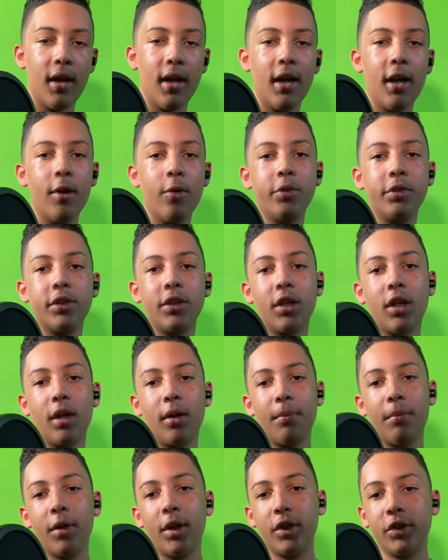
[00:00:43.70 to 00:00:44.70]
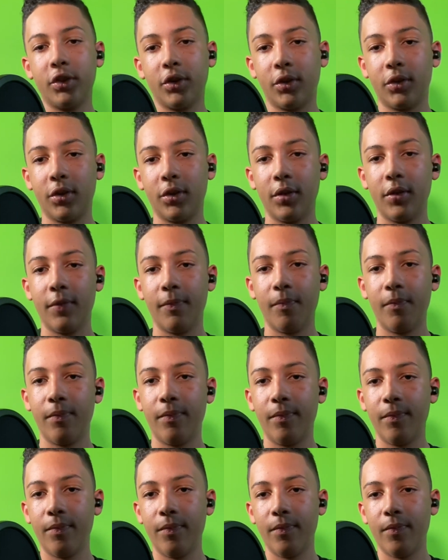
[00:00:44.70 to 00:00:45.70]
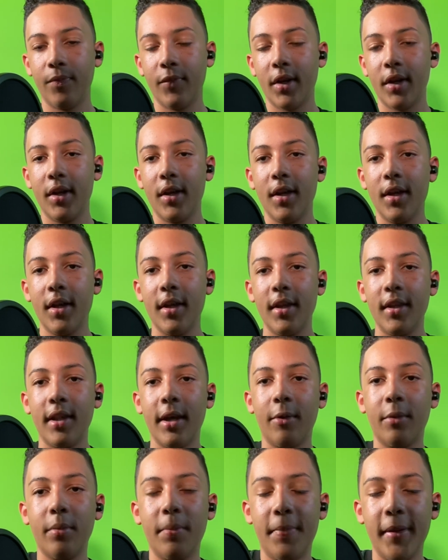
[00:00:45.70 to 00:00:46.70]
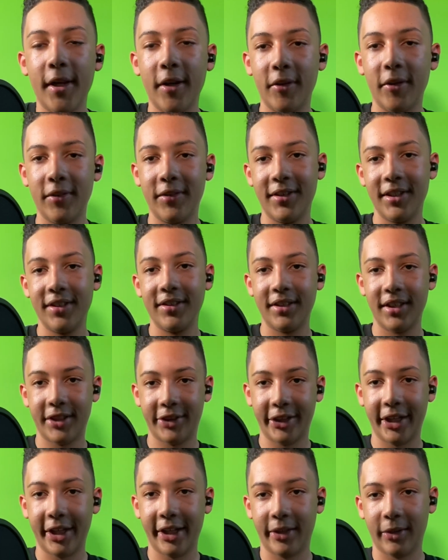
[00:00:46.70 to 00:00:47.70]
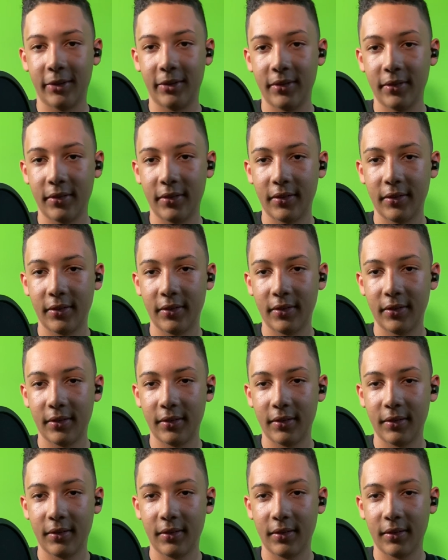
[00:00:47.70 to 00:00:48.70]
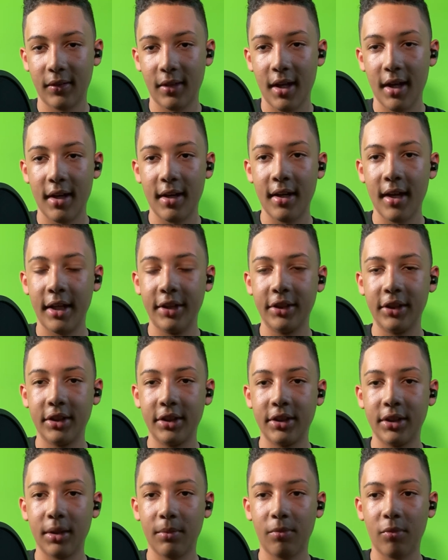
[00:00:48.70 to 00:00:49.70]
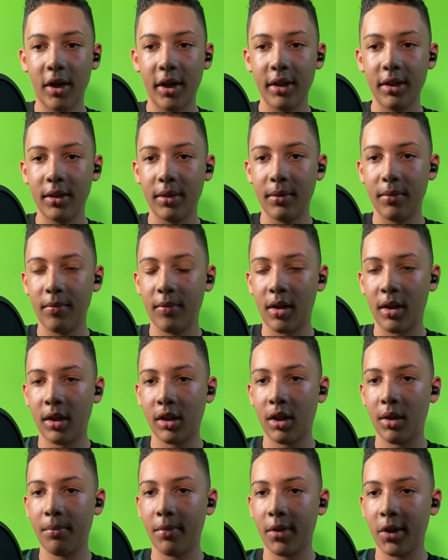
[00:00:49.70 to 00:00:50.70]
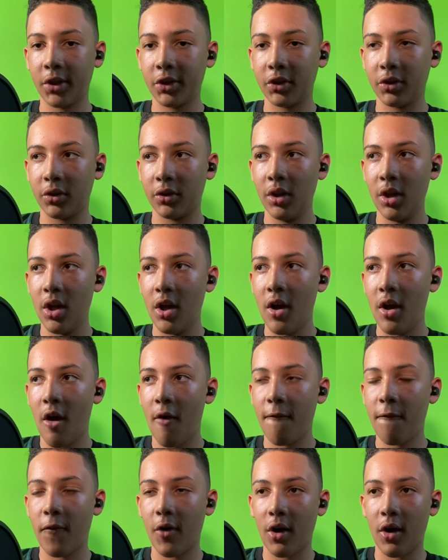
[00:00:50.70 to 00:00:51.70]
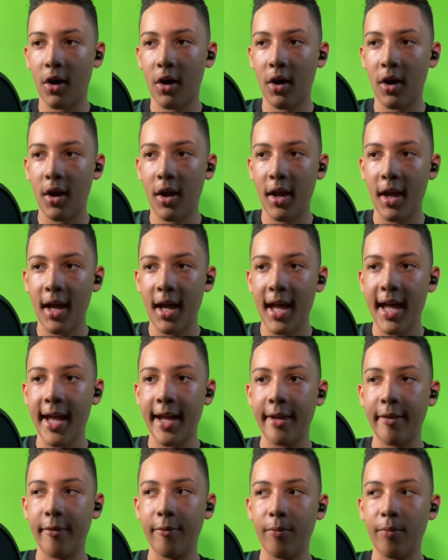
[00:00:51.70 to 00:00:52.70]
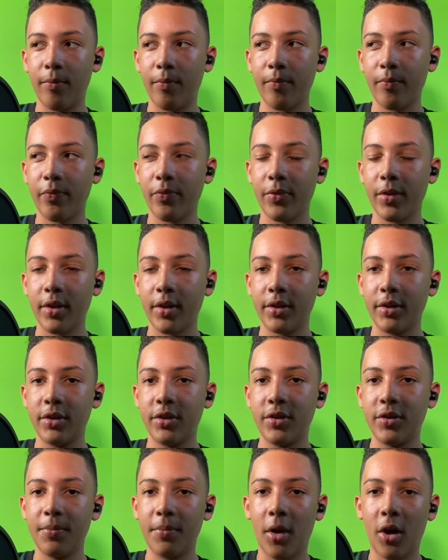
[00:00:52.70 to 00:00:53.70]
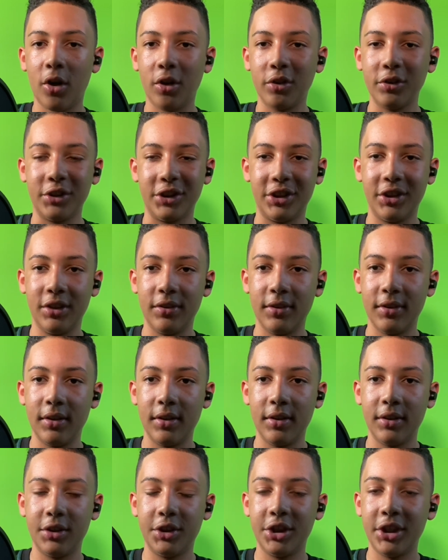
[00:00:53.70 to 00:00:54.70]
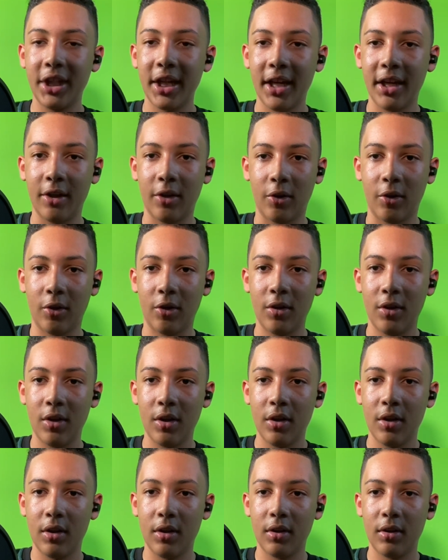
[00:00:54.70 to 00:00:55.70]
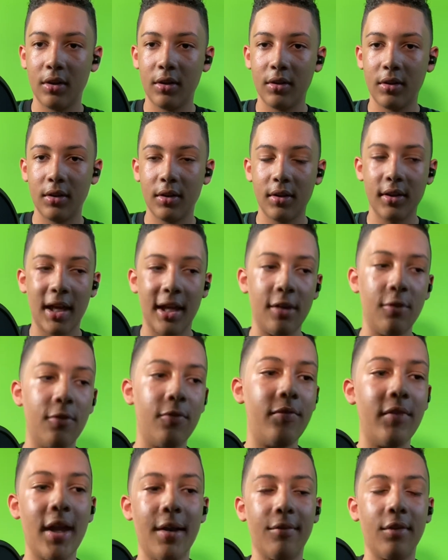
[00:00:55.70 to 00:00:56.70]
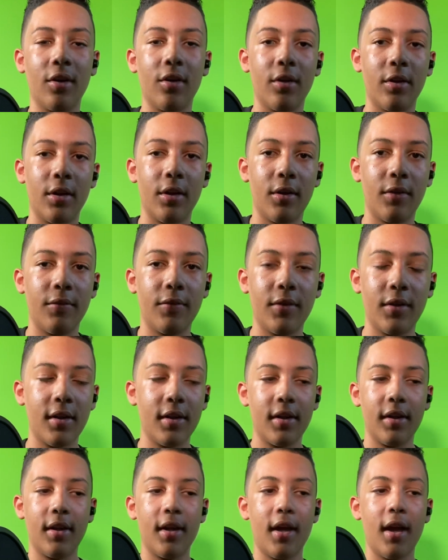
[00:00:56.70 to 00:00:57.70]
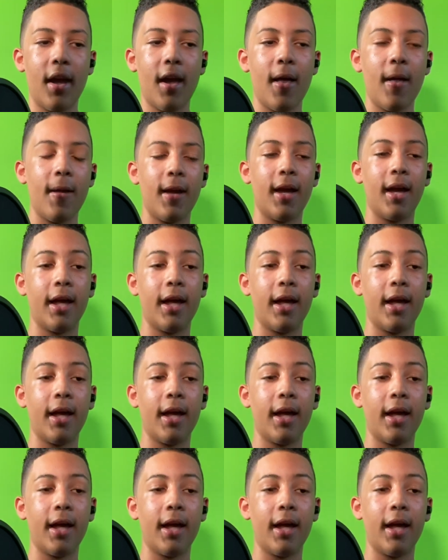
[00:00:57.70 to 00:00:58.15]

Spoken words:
It was a commercial that would be on Disney Channel. Not just some random commercial for a small channel that you've never heard of.